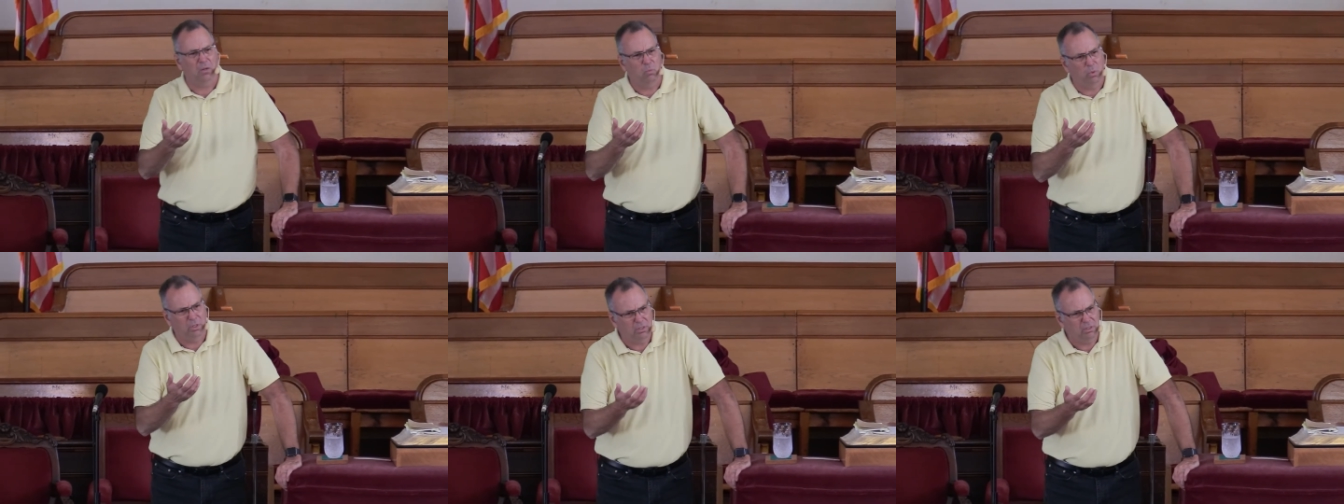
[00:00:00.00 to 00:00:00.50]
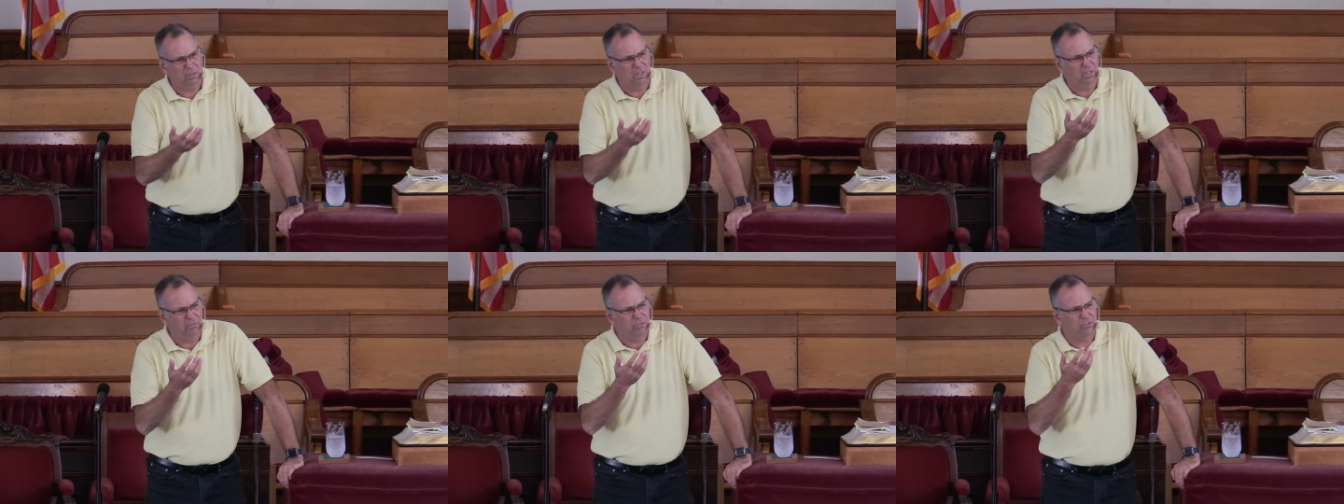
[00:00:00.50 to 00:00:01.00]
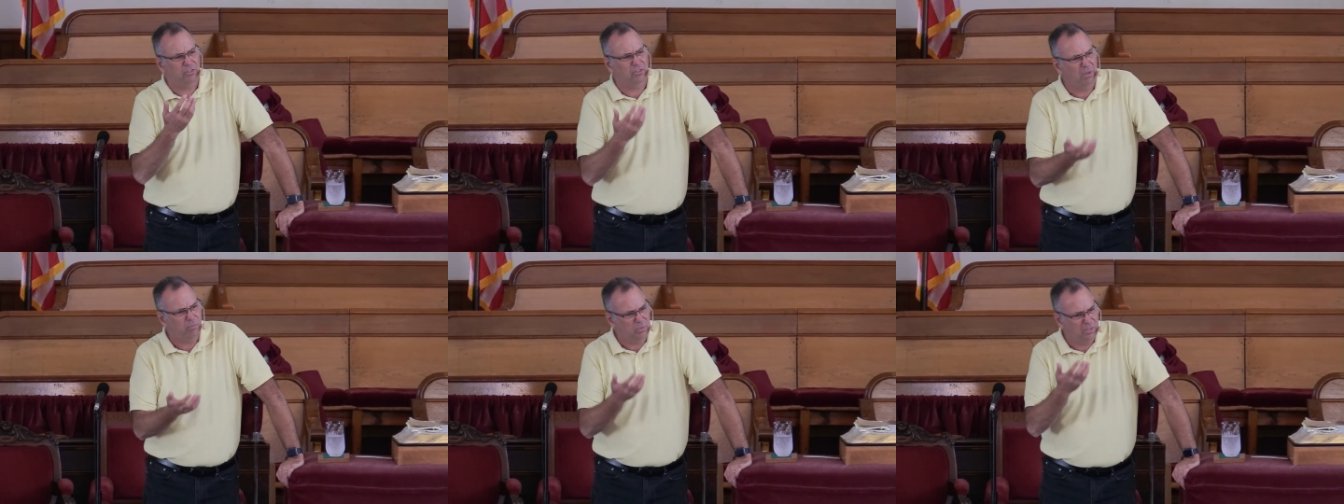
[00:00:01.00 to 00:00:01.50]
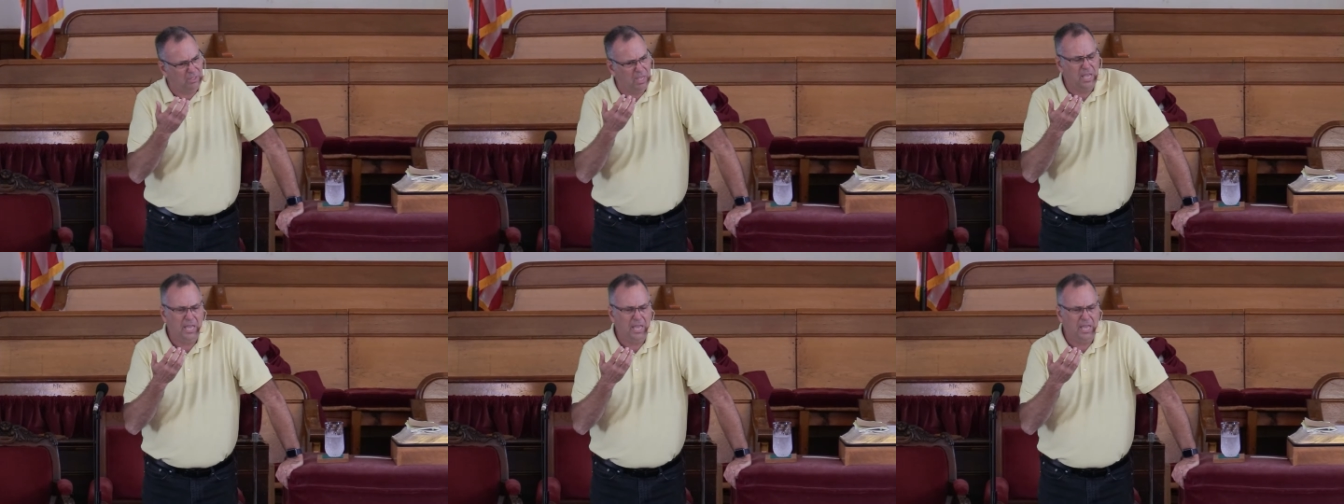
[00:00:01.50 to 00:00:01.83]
I wonder if something